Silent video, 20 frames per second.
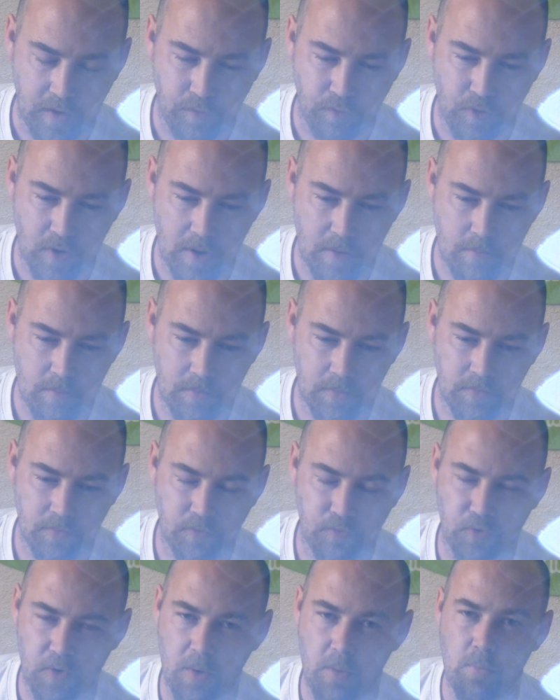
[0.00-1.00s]

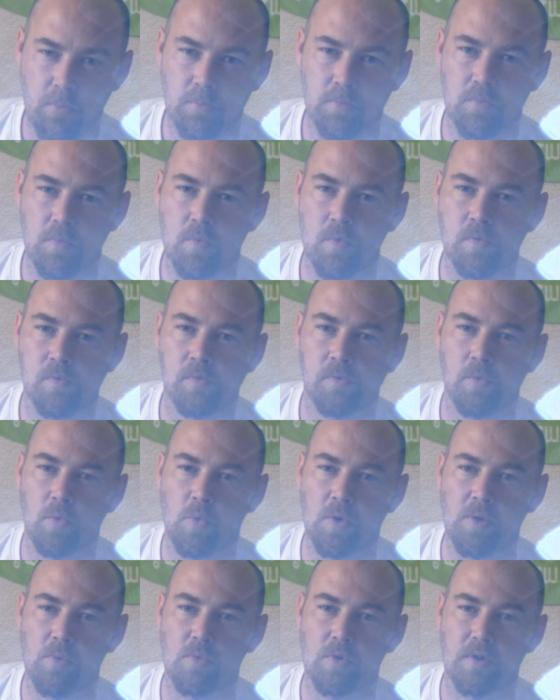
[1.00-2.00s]
from
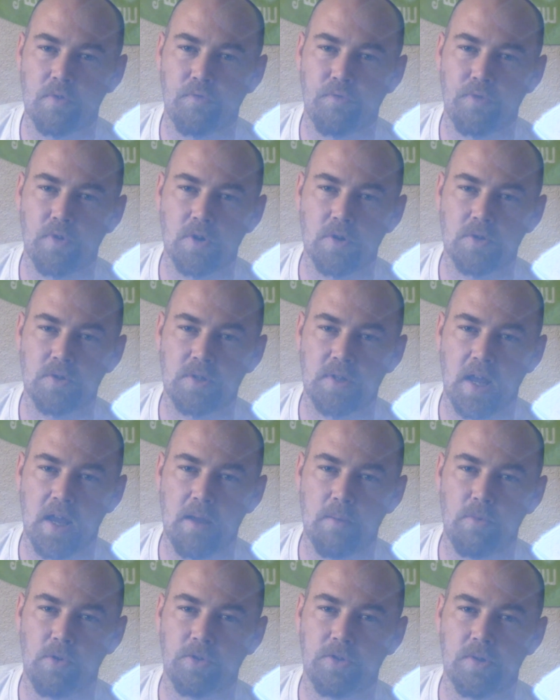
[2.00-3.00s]
when we're first
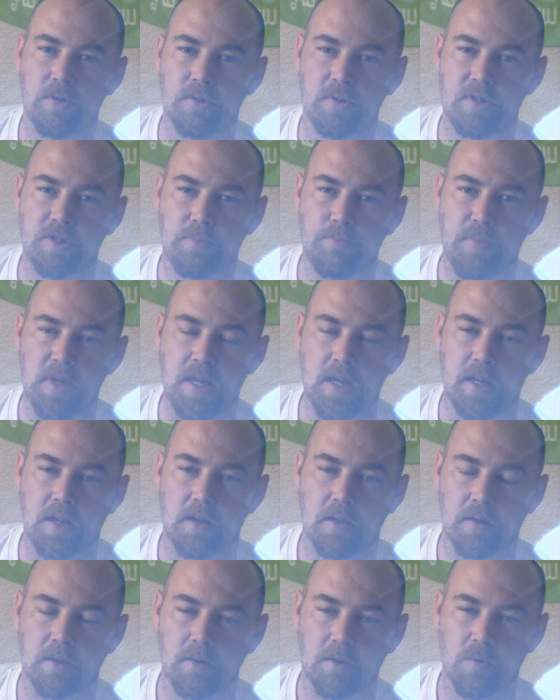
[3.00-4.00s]
able to
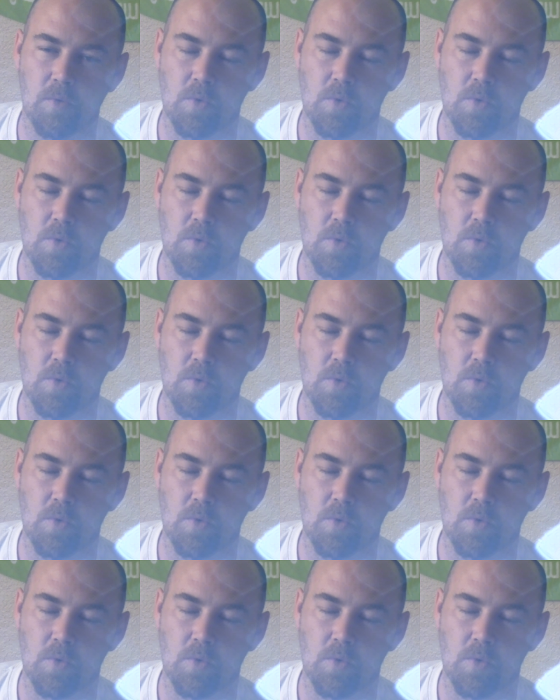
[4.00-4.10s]
speak